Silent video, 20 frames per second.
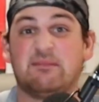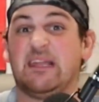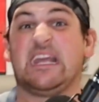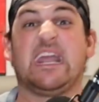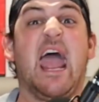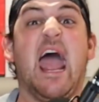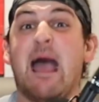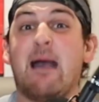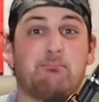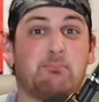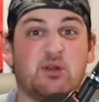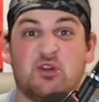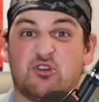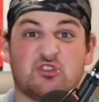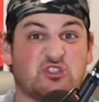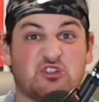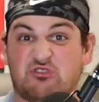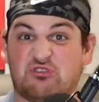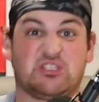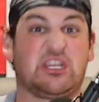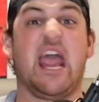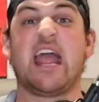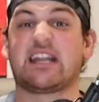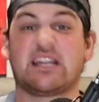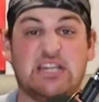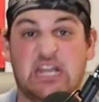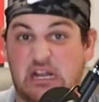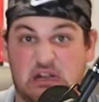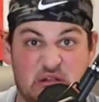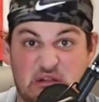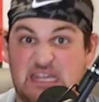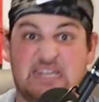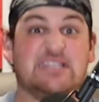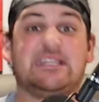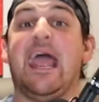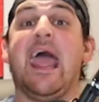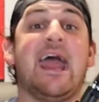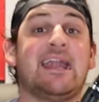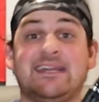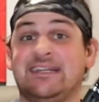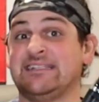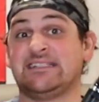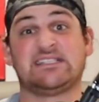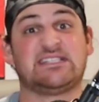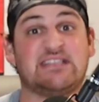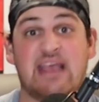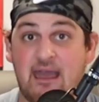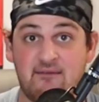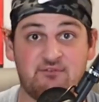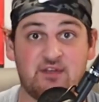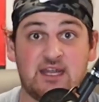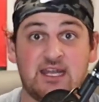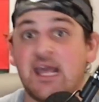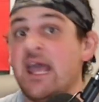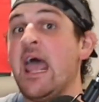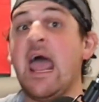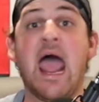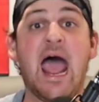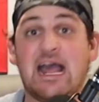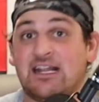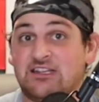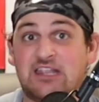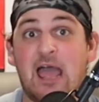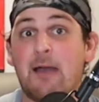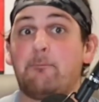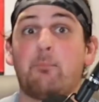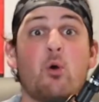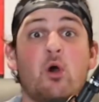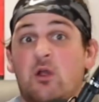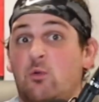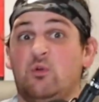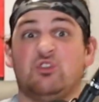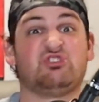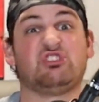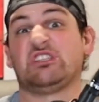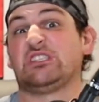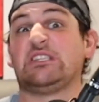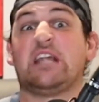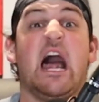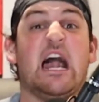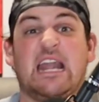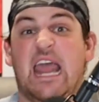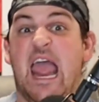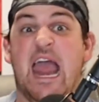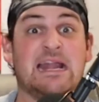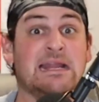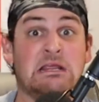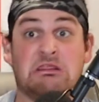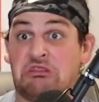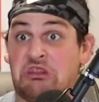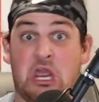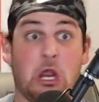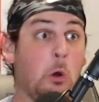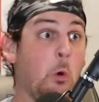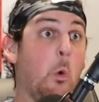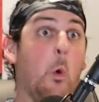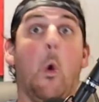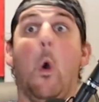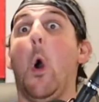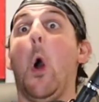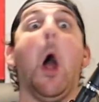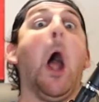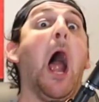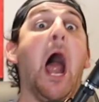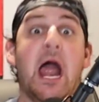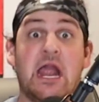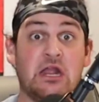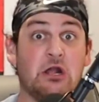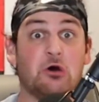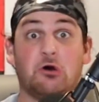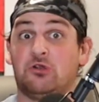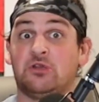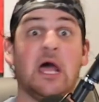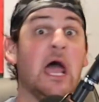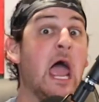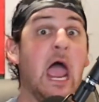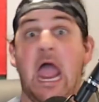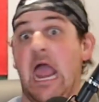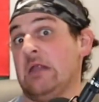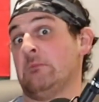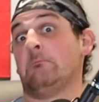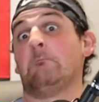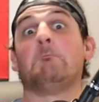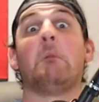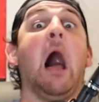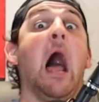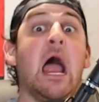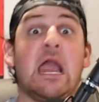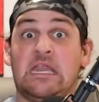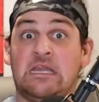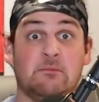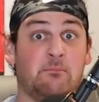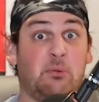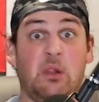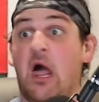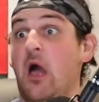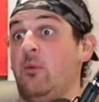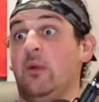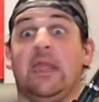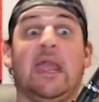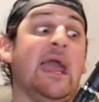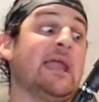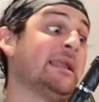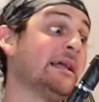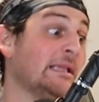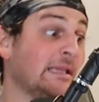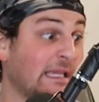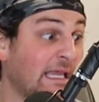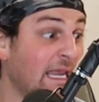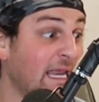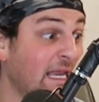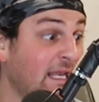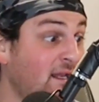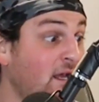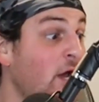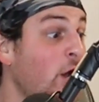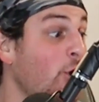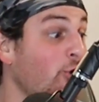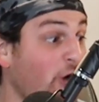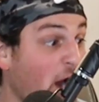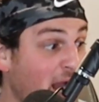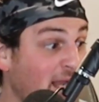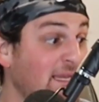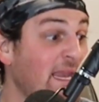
The Capitals are technically 10-7 at that point, which is not anything wild and mind-blowing and elite, right?